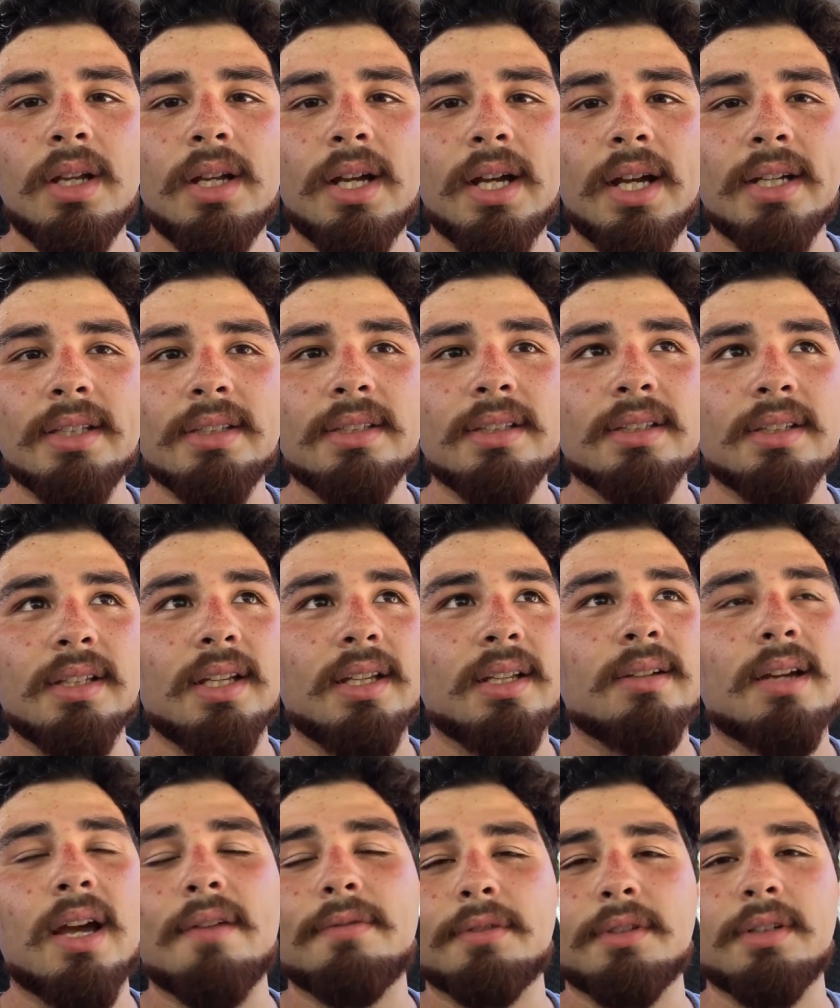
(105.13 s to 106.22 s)
i
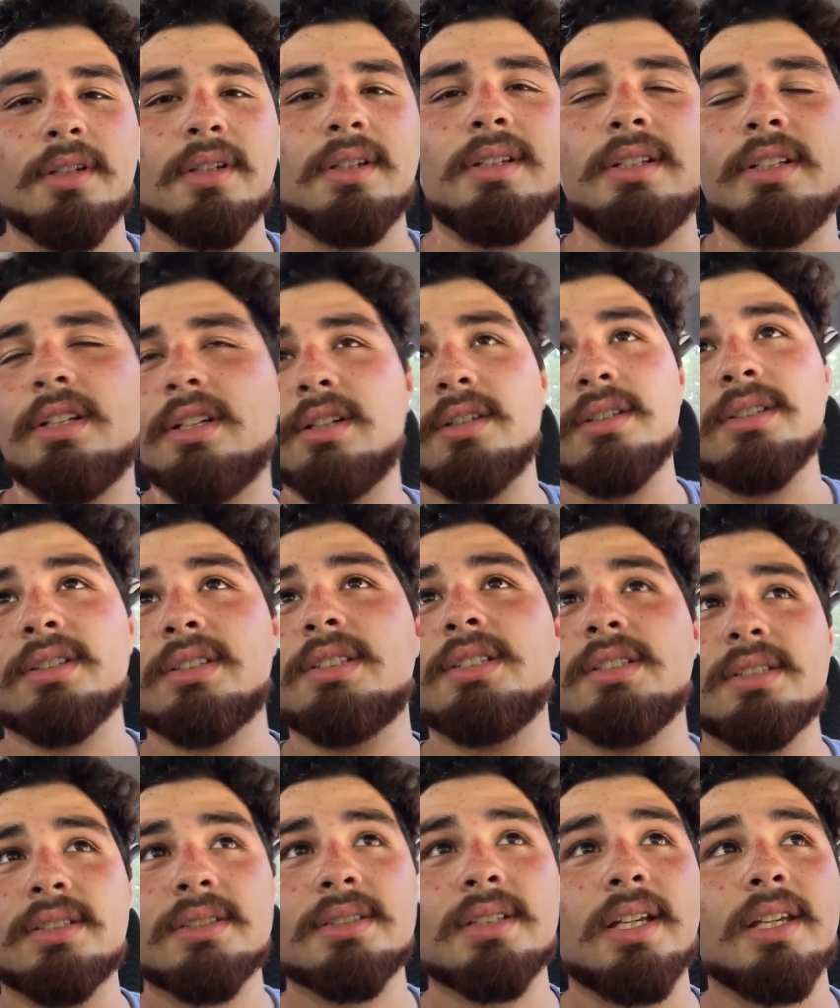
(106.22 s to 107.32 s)
like after you know
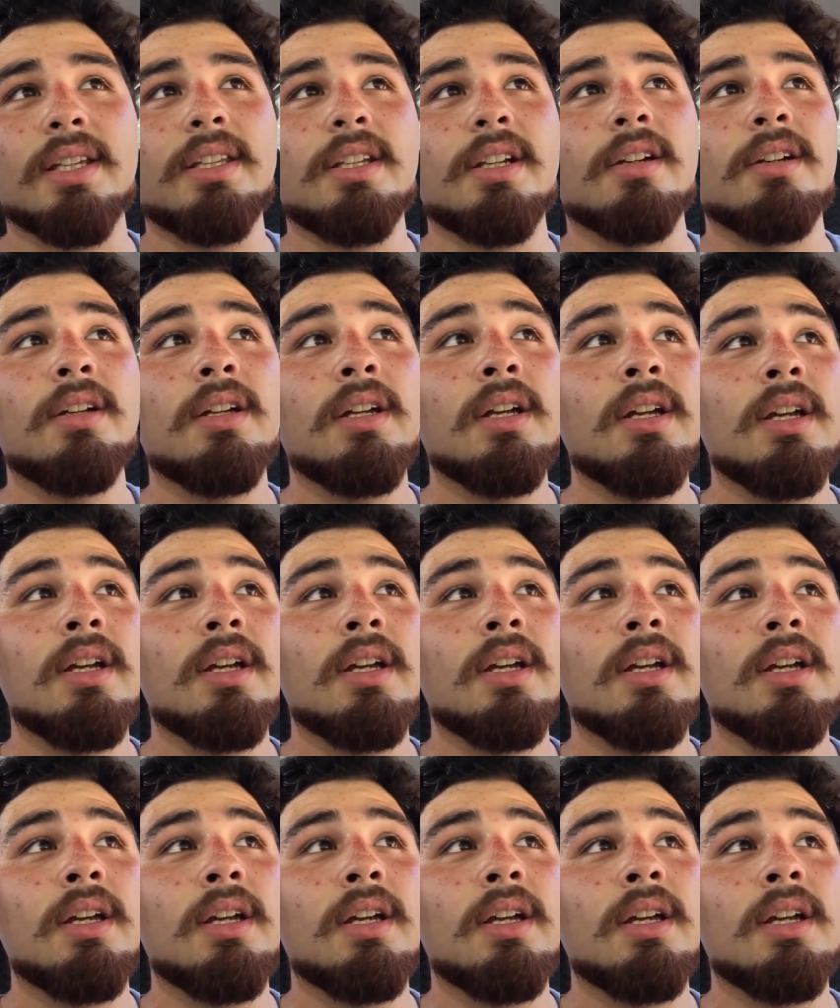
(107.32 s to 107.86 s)
she's just like you know